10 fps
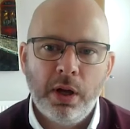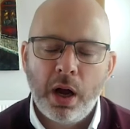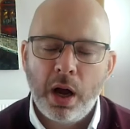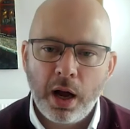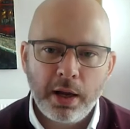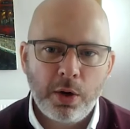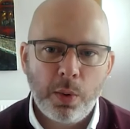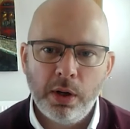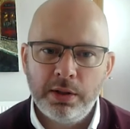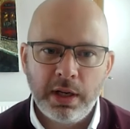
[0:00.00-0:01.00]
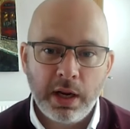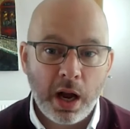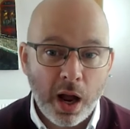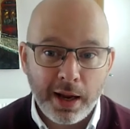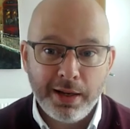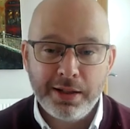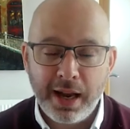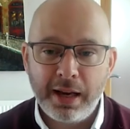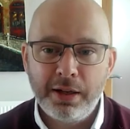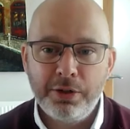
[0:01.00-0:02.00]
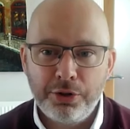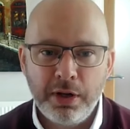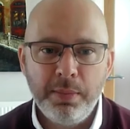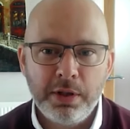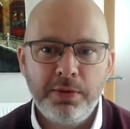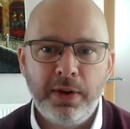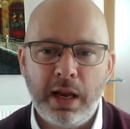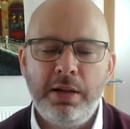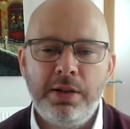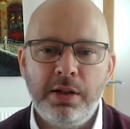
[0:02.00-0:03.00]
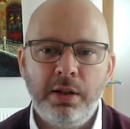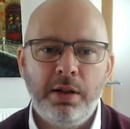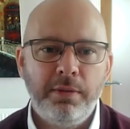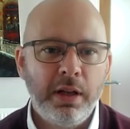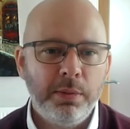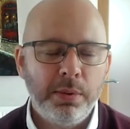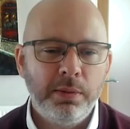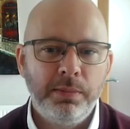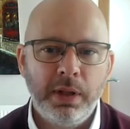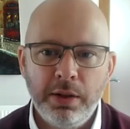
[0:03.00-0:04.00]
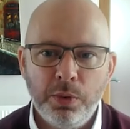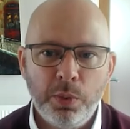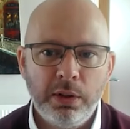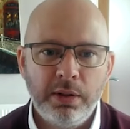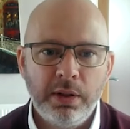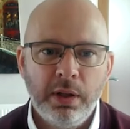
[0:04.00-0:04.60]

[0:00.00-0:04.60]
high quality, high tech treatments for cancer available in the world.